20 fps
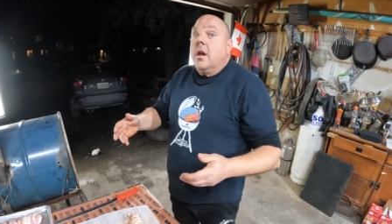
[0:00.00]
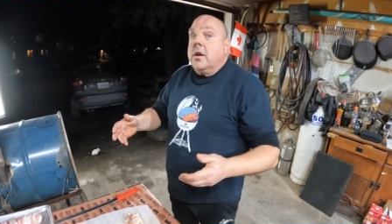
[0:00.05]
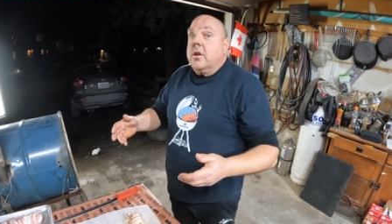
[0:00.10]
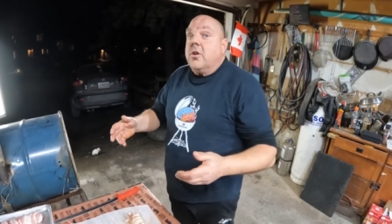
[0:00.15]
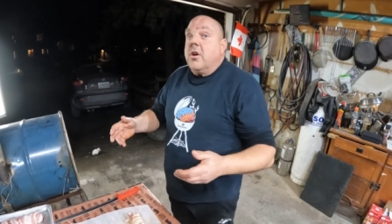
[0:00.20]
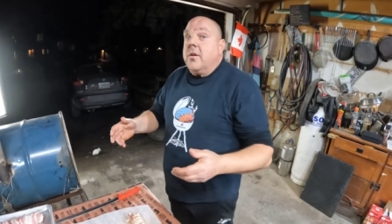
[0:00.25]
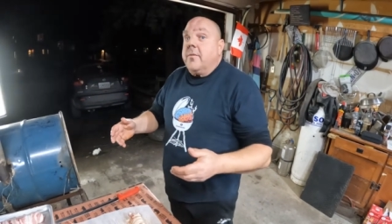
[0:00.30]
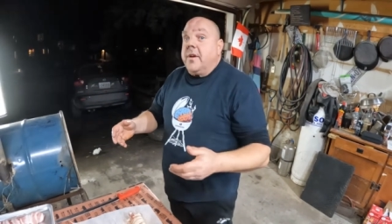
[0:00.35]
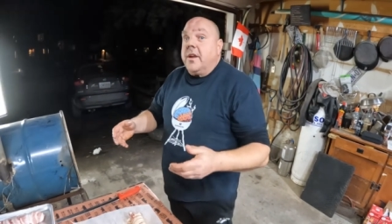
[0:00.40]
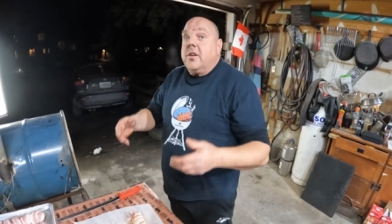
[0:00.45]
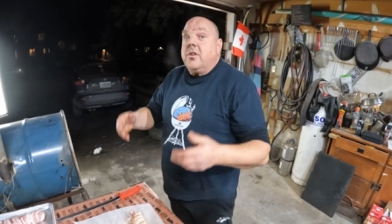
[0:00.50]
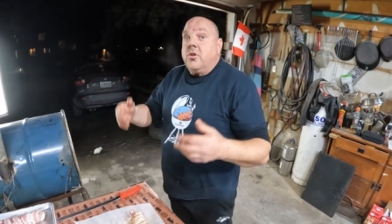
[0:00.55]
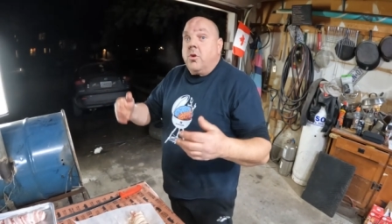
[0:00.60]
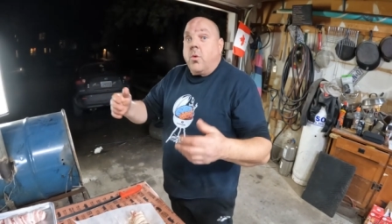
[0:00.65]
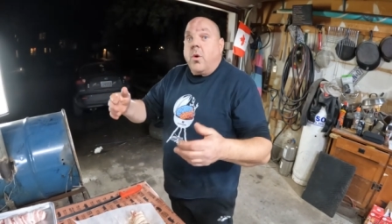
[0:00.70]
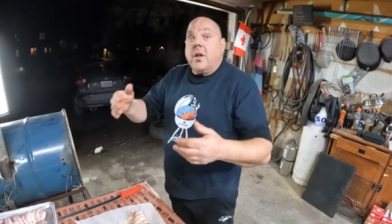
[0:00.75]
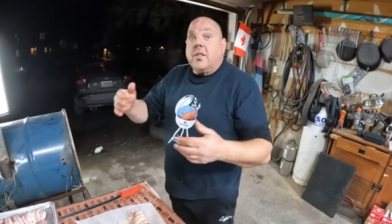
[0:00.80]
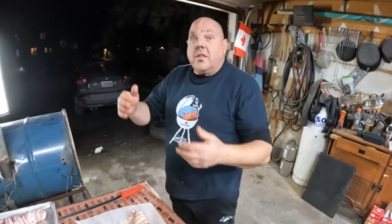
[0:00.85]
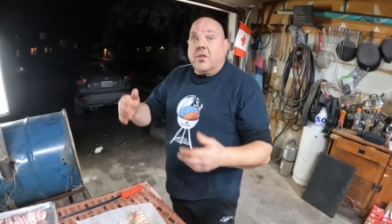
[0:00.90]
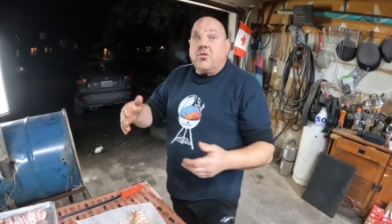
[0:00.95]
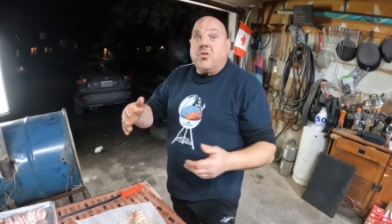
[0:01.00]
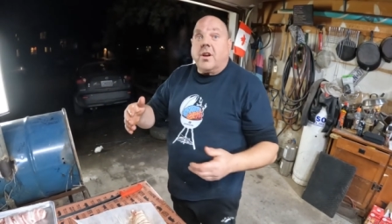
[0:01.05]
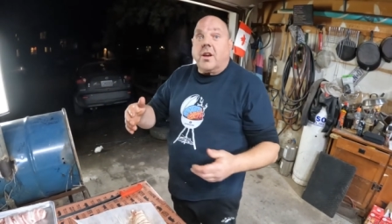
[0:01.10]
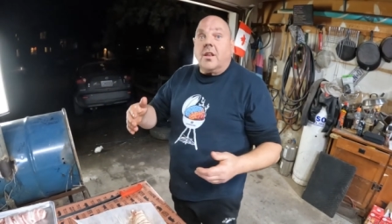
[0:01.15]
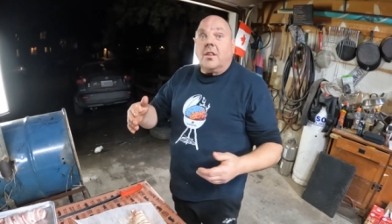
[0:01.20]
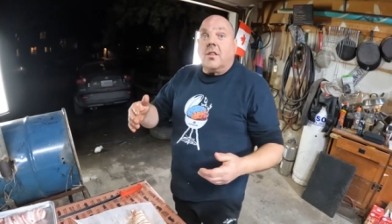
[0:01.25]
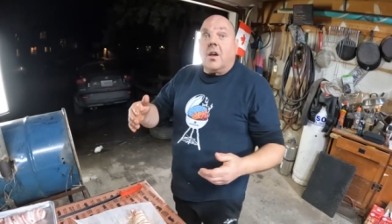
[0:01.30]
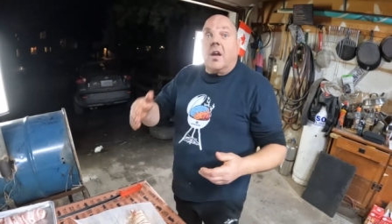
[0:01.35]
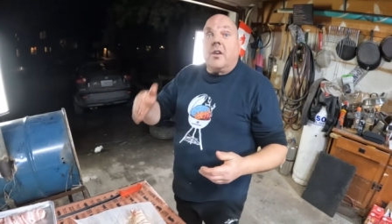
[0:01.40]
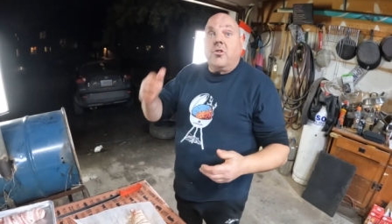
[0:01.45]
You know what I mean? You want the
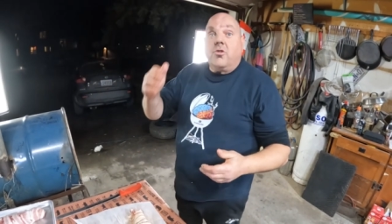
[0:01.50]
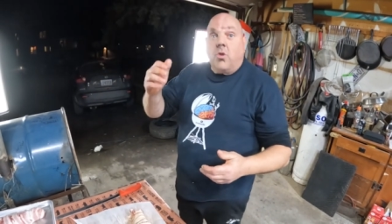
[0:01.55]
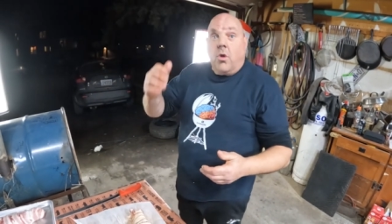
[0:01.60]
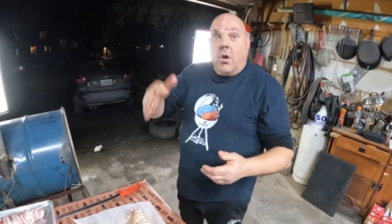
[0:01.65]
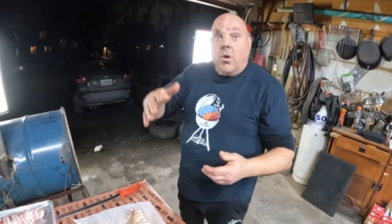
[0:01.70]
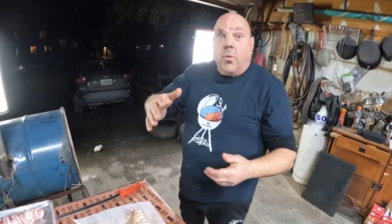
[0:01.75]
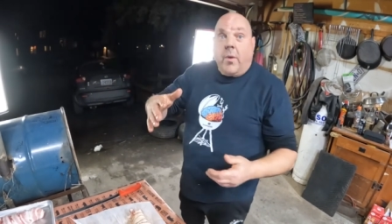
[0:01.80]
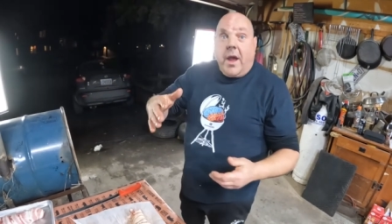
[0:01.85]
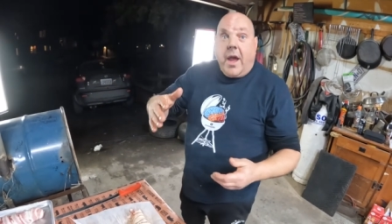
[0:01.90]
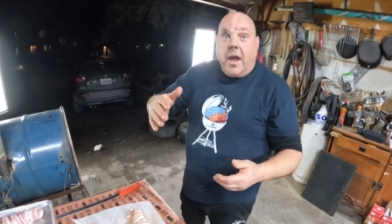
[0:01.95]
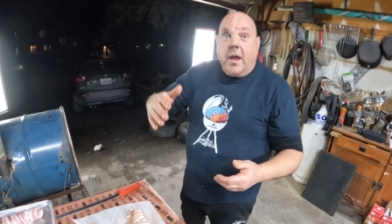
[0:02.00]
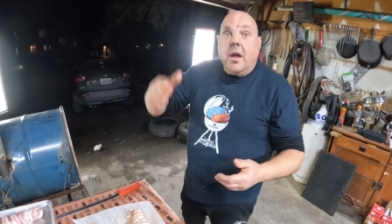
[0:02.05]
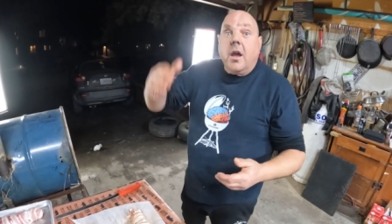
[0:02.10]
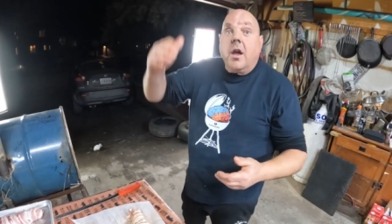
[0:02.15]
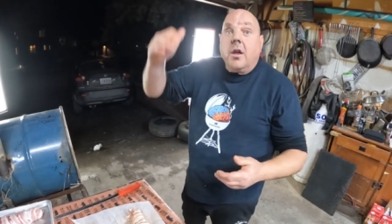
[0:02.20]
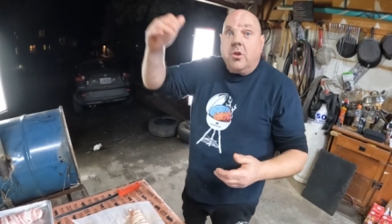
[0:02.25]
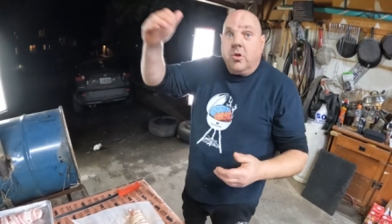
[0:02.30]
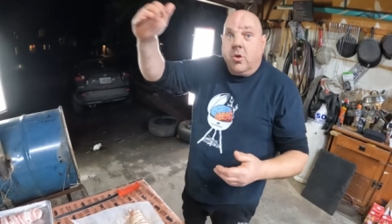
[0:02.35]
chicken done your way,